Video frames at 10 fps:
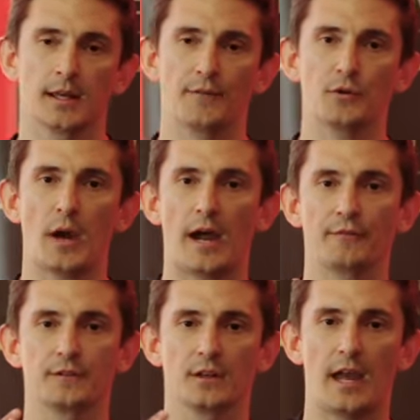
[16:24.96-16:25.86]
If you
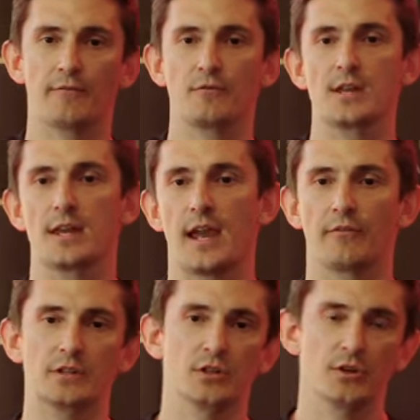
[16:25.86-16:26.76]
have to, every year,
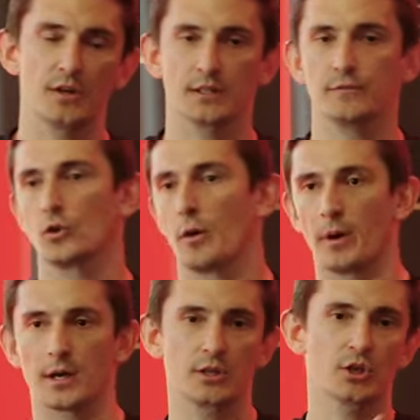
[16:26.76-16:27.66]
every 2 years, if you've got
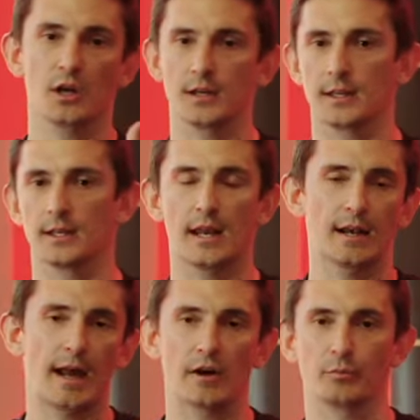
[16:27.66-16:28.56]
money churning in
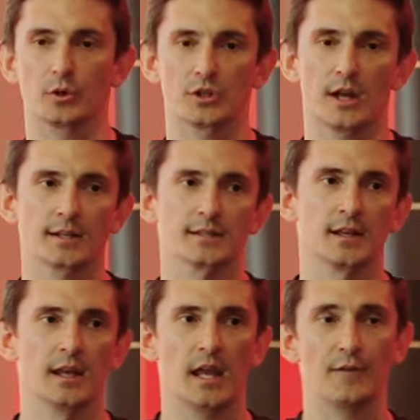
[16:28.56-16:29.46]
and out of projects,
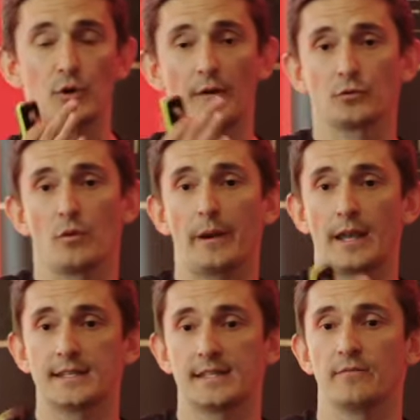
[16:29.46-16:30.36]
if you have to
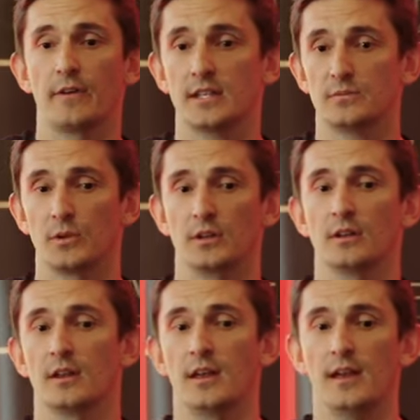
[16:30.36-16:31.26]
replace the investment
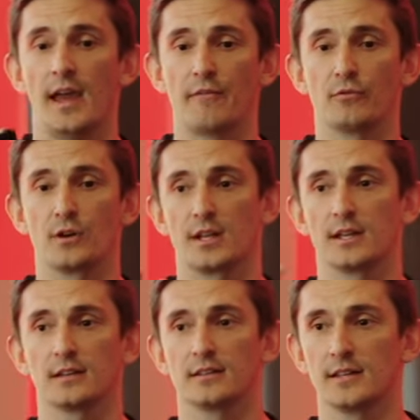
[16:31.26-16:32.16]
every
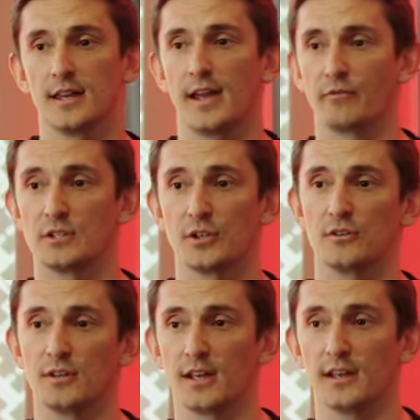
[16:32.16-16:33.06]
year, every 2
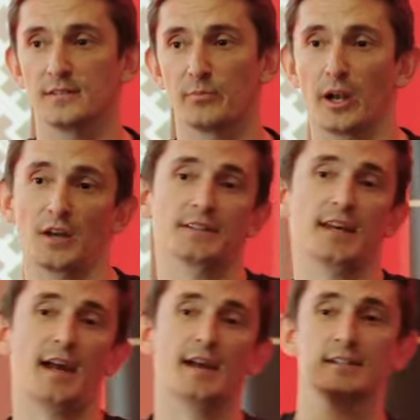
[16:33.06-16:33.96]
years, plus
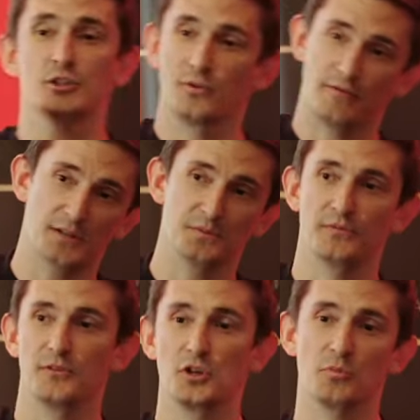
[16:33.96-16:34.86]
get additional investment
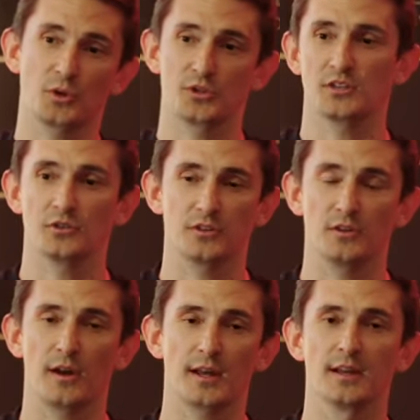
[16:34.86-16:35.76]
for new projects you're
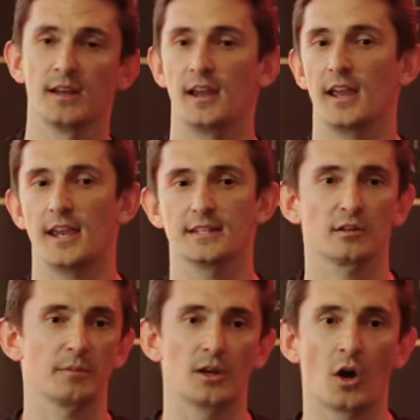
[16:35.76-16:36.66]
doing, it's
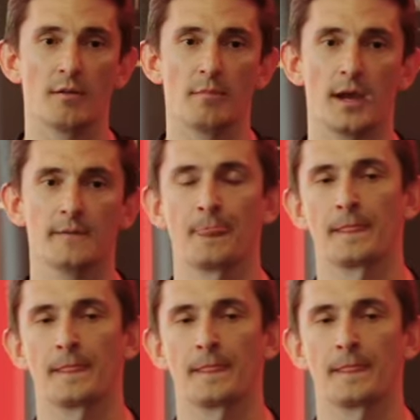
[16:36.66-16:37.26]
going to be a nightmare.